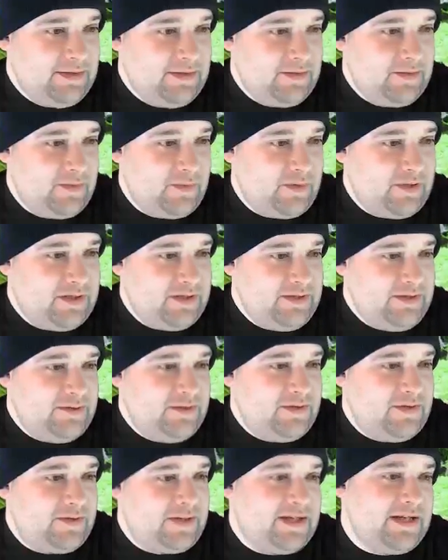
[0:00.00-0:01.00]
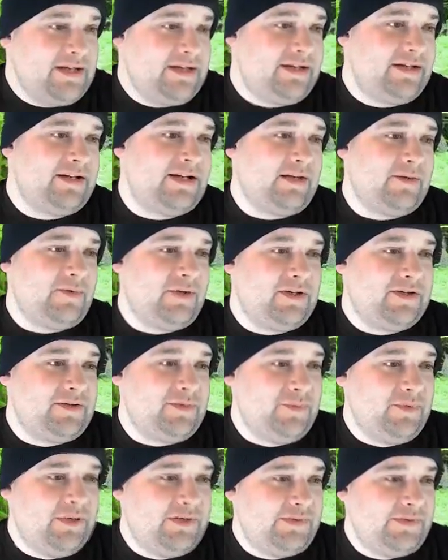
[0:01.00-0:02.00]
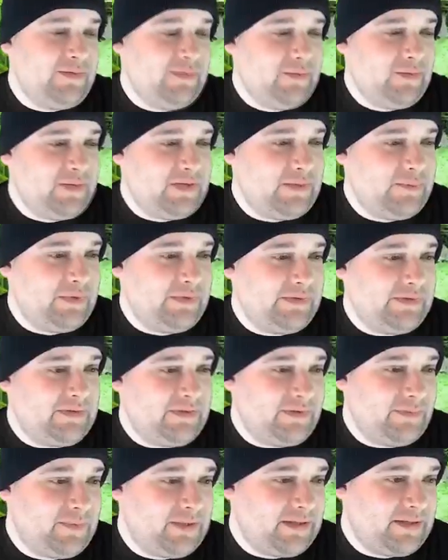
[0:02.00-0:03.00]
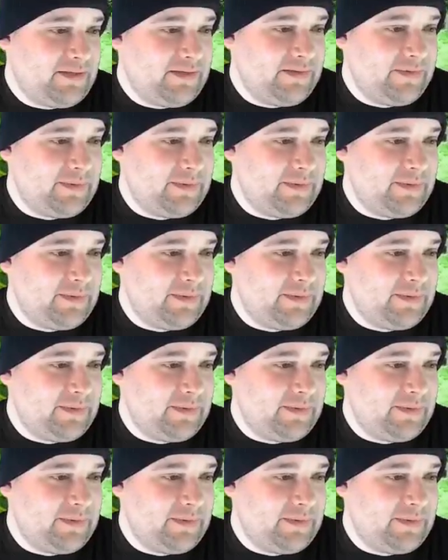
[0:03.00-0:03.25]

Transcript: Where are you located? I want to breed super red bristlenose plecos,